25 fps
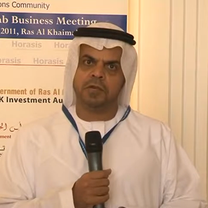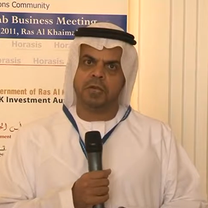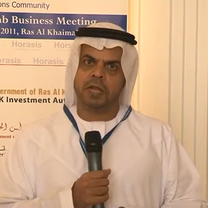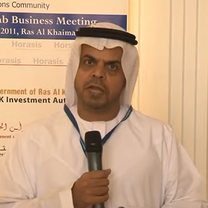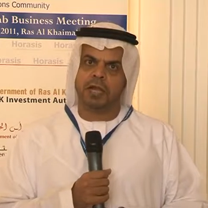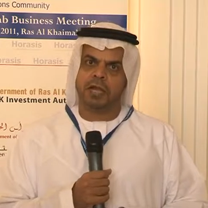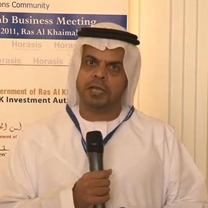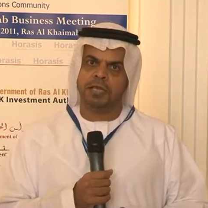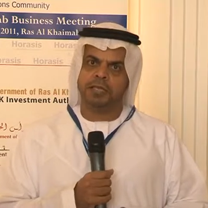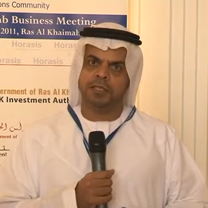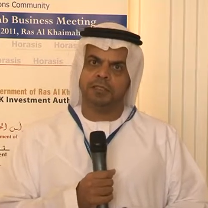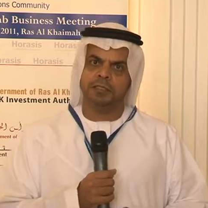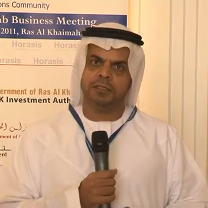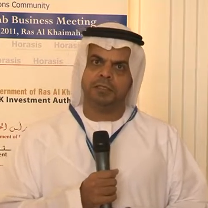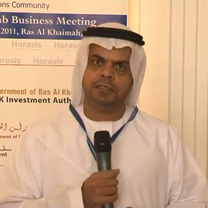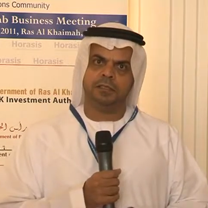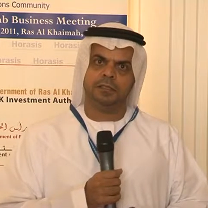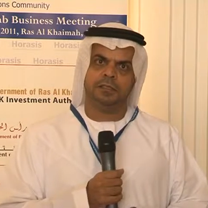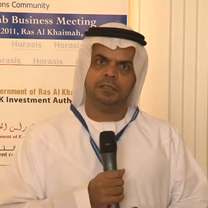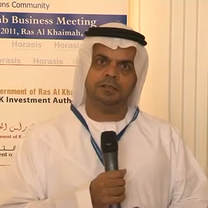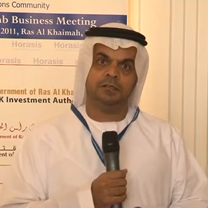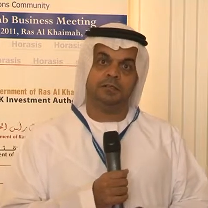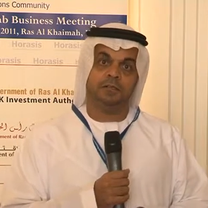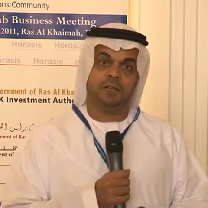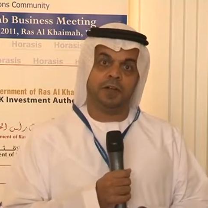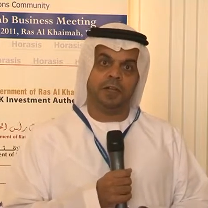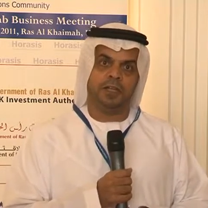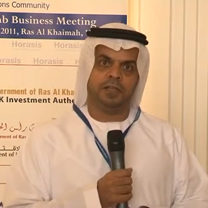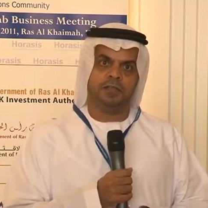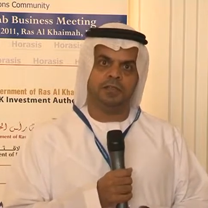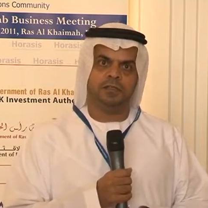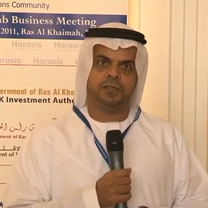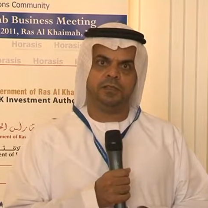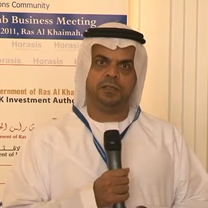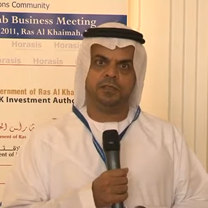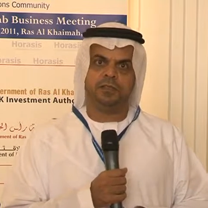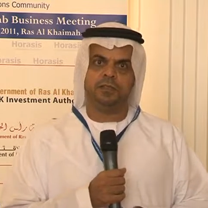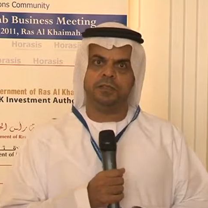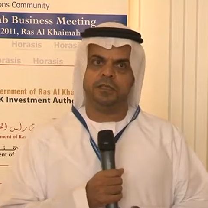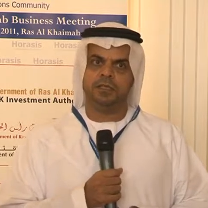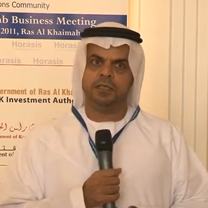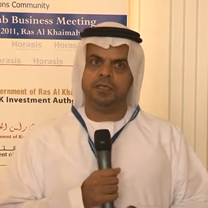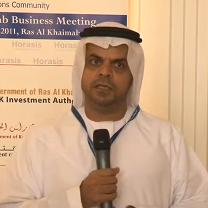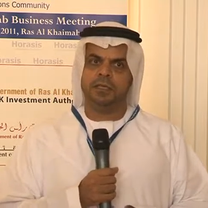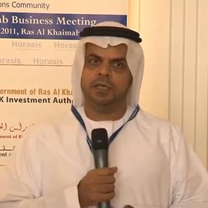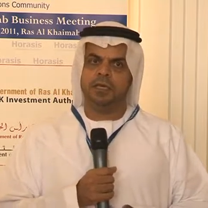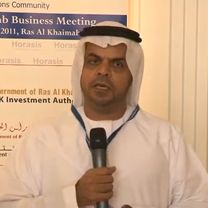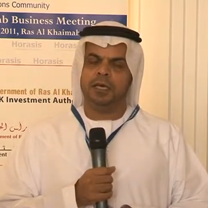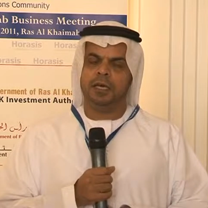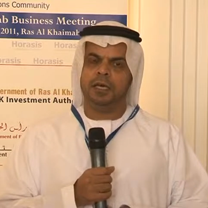clients, friends,
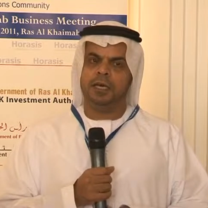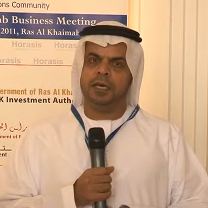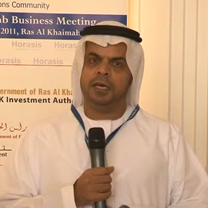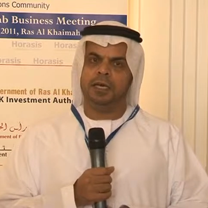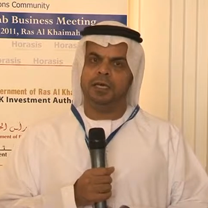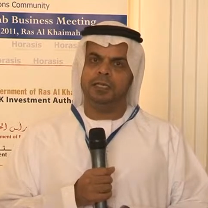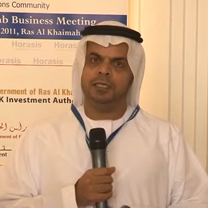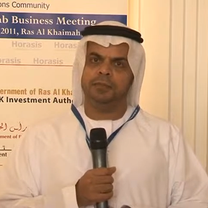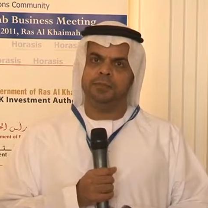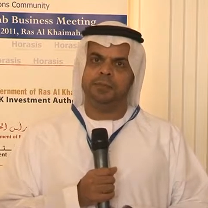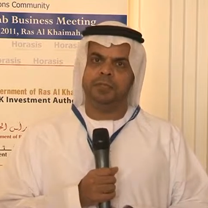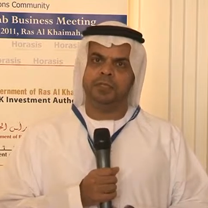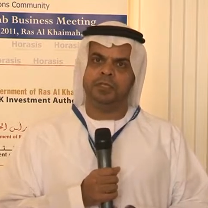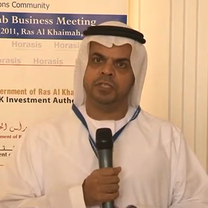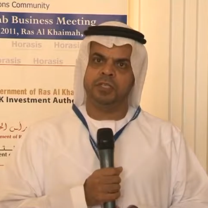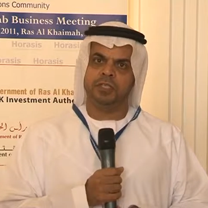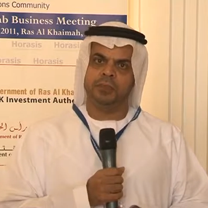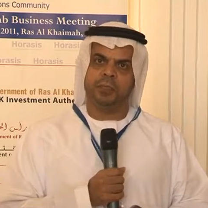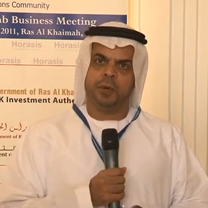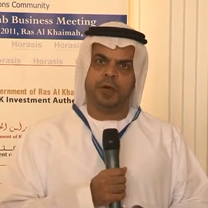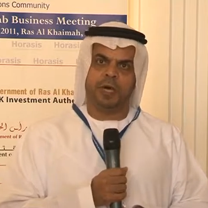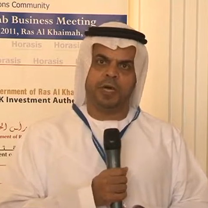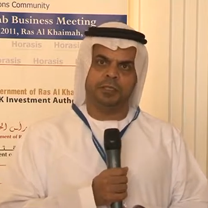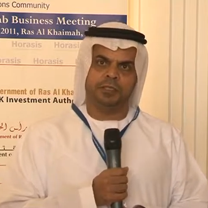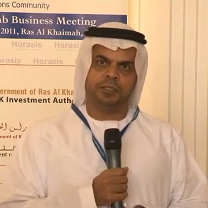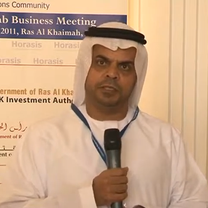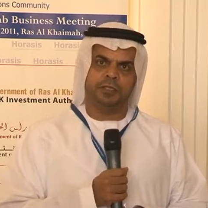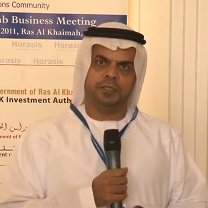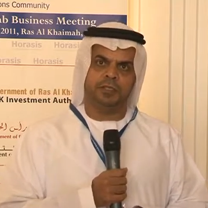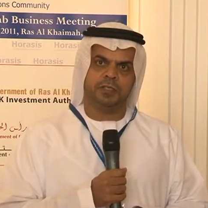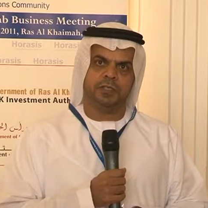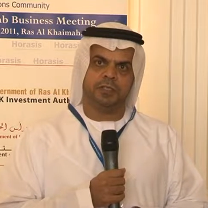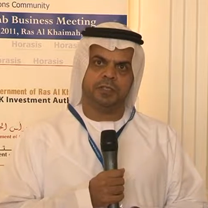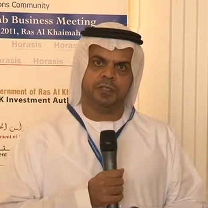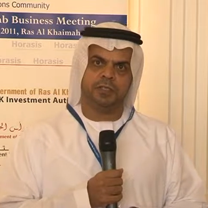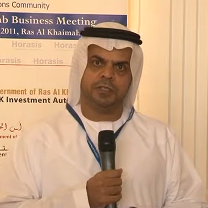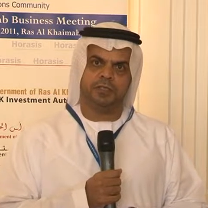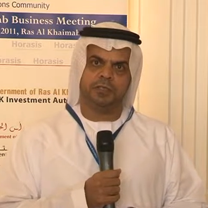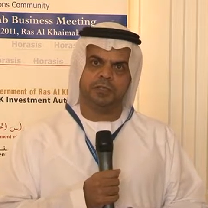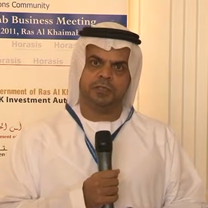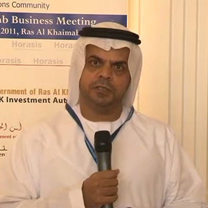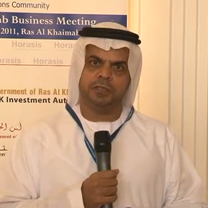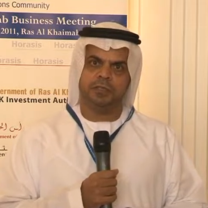and business partners.